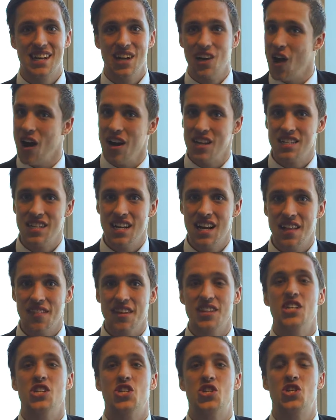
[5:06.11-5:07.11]
Guys,
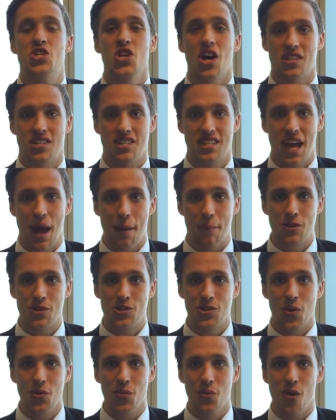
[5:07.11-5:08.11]
this is just
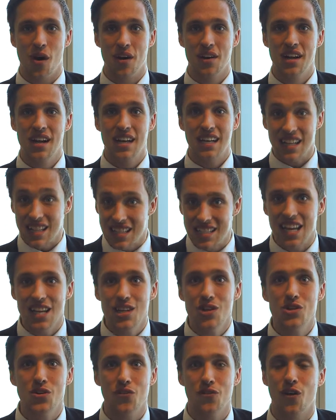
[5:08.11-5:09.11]
episode one.
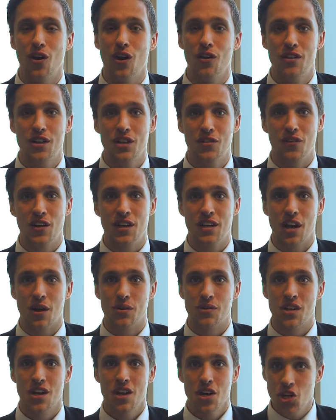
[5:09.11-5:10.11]
Continue to follow these
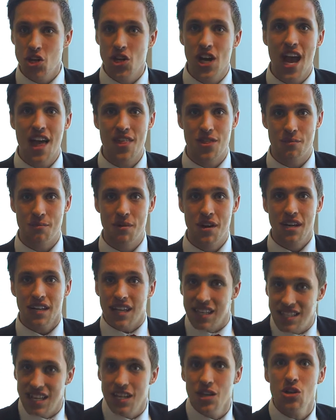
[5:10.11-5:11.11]
videos, share them,
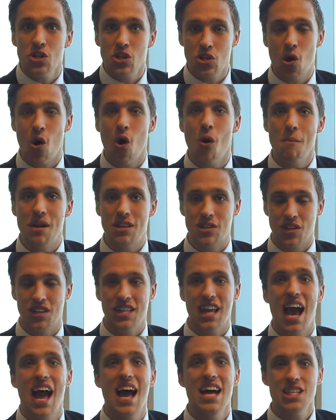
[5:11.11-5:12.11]
continue to comment on
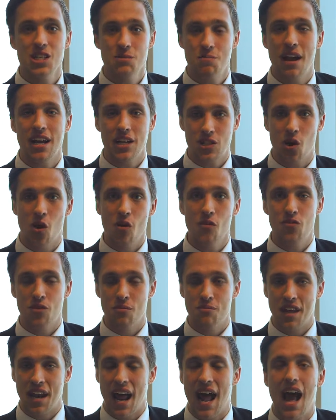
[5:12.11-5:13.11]
the aspects of
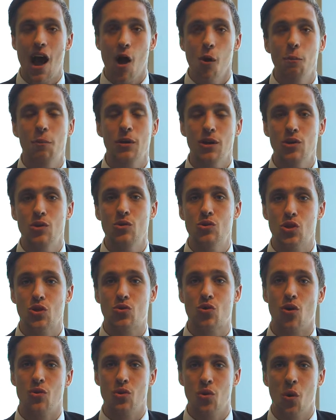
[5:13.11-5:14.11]
them that are helping you to
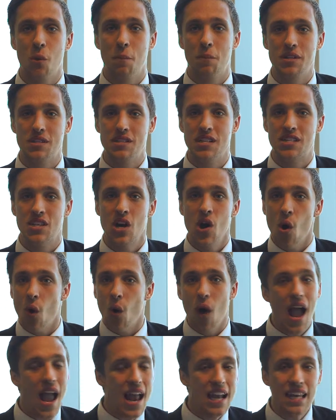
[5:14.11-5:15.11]
grow your business
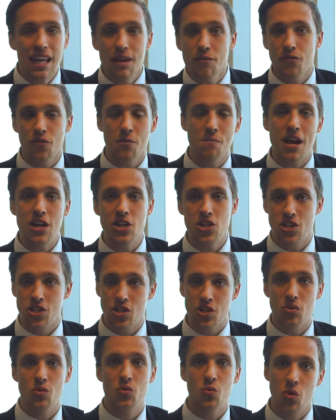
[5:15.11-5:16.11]
or any information
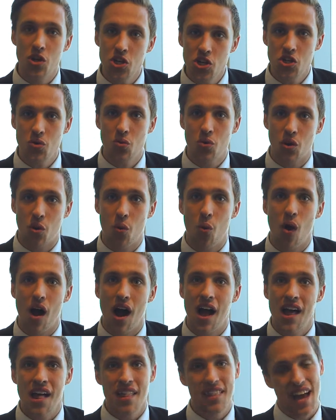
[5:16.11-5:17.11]
that you'd wish to
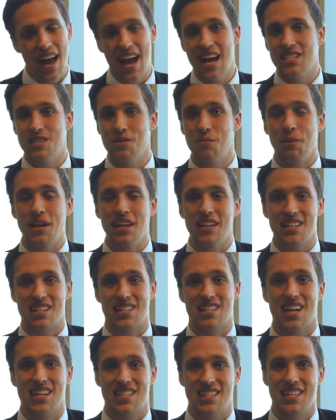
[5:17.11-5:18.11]
acquire that hasn't been
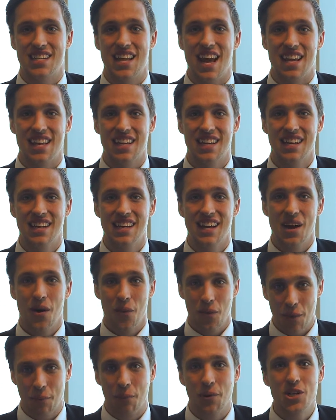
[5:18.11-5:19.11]
discussed today.
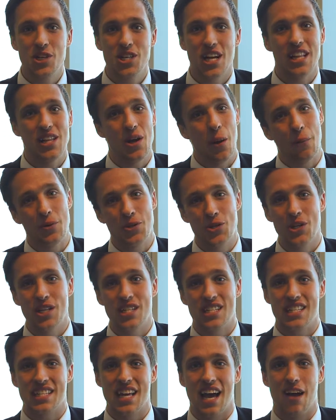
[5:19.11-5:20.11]
We appreciate the
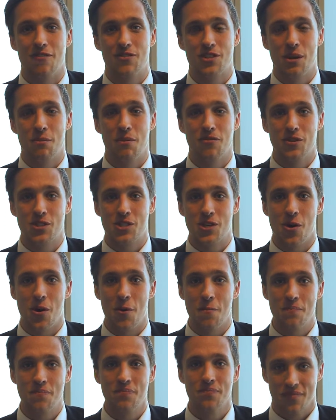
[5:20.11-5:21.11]
opportunity to have some of your
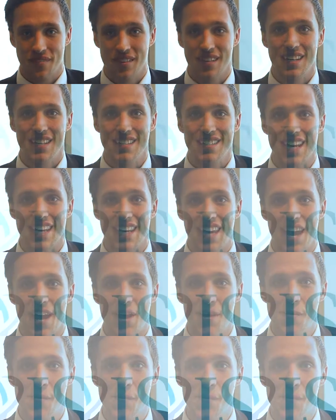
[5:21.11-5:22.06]
time. Take care.